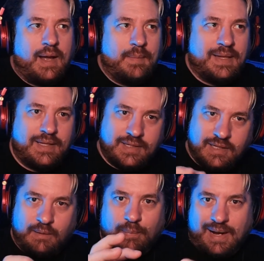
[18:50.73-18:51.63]
in these
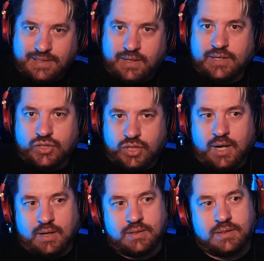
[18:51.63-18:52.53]
little bite-sized
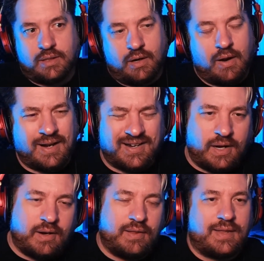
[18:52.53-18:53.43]
chunks, you know, and I
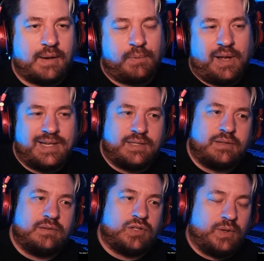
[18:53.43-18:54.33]
don't know that that
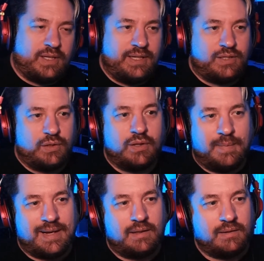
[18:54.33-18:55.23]
applies strictly to the
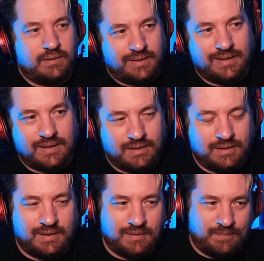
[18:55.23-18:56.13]
metal
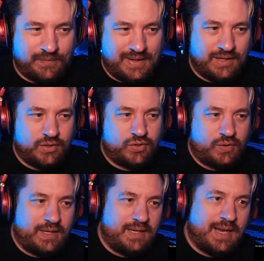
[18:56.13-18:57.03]

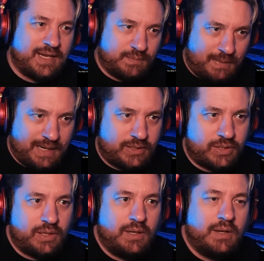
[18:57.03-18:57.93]
industry as much.